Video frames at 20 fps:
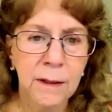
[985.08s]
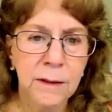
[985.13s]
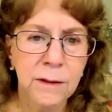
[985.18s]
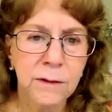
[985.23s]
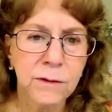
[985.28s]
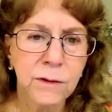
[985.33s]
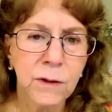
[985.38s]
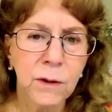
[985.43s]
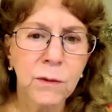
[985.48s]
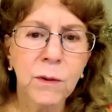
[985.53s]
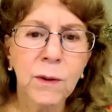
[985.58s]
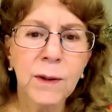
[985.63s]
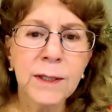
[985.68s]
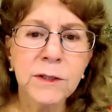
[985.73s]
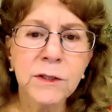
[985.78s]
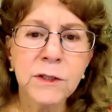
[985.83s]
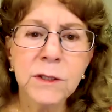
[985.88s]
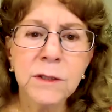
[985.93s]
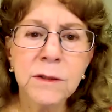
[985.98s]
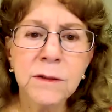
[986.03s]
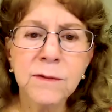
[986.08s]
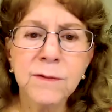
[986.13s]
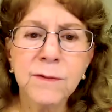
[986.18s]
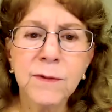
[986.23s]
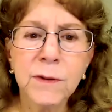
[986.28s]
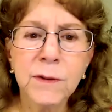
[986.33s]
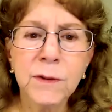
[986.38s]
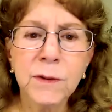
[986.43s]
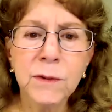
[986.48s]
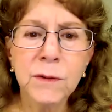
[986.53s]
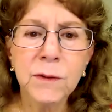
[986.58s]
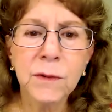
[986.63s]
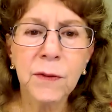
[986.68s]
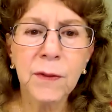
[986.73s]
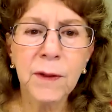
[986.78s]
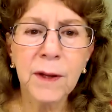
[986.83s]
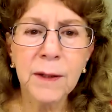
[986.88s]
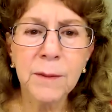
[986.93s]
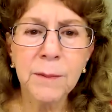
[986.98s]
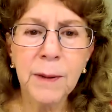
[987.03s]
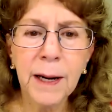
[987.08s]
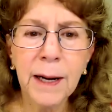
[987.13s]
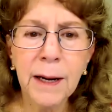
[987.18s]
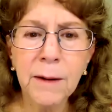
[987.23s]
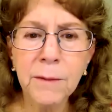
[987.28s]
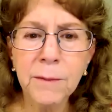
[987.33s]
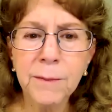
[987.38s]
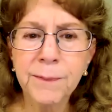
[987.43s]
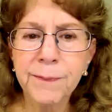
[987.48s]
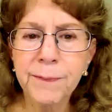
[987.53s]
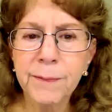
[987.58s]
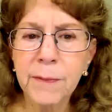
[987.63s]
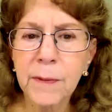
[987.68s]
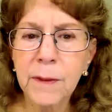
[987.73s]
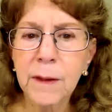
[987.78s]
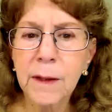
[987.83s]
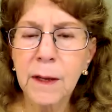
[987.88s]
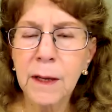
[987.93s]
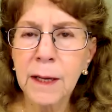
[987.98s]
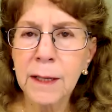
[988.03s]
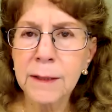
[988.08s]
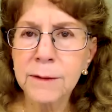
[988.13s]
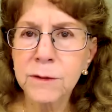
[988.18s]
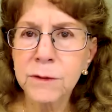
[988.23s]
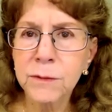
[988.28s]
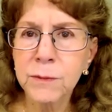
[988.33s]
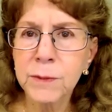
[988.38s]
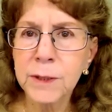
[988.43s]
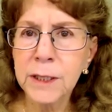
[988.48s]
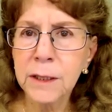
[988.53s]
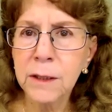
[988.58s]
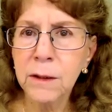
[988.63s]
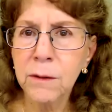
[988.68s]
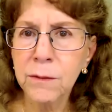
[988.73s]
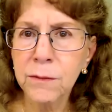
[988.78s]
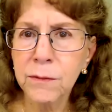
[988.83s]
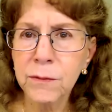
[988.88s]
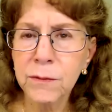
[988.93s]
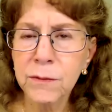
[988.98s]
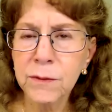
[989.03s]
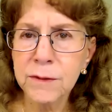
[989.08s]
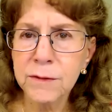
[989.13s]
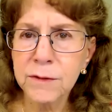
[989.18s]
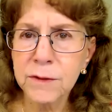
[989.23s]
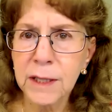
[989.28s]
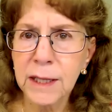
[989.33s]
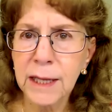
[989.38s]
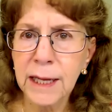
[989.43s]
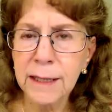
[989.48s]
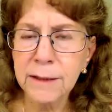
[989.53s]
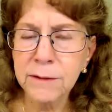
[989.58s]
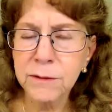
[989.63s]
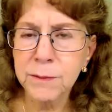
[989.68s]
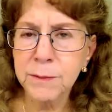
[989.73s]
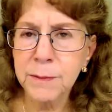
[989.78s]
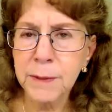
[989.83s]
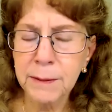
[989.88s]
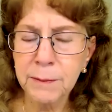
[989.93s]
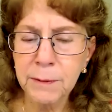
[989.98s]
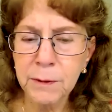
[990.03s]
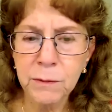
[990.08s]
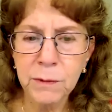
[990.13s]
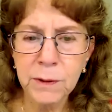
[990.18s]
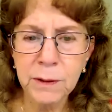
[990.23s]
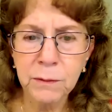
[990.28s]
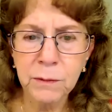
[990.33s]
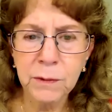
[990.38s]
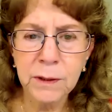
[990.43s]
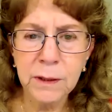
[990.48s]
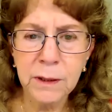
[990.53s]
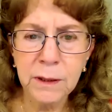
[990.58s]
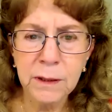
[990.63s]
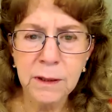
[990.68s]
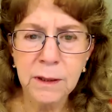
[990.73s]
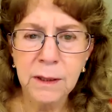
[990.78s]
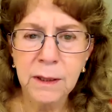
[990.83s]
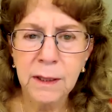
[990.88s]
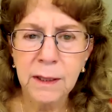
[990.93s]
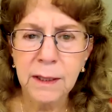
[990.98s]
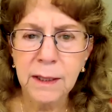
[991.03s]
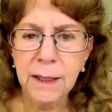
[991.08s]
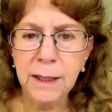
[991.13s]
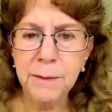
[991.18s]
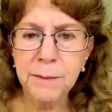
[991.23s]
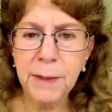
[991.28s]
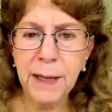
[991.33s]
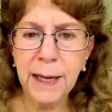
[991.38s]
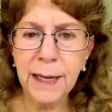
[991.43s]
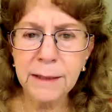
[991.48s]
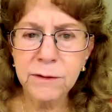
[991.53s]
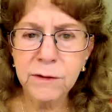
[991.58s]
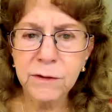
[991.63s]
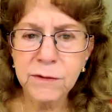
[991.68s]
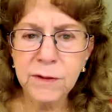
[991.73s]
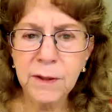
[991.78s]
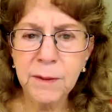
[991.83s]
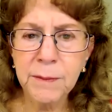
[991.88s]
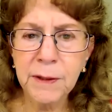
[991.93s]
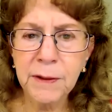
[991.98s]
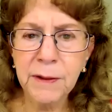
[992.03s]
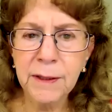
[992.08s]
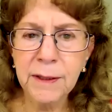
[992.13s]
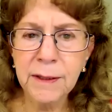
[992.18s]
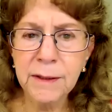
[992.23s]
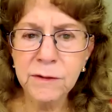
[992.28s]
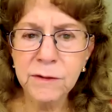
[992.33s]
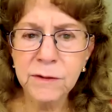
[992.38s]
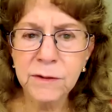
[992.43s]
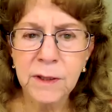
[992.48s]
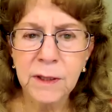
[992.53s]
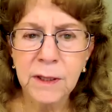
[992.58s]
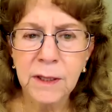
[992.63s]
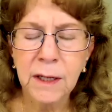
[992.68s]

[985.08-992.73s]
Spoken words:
So questions for you to think about as we go through this class. Maybe we will come back to some of these.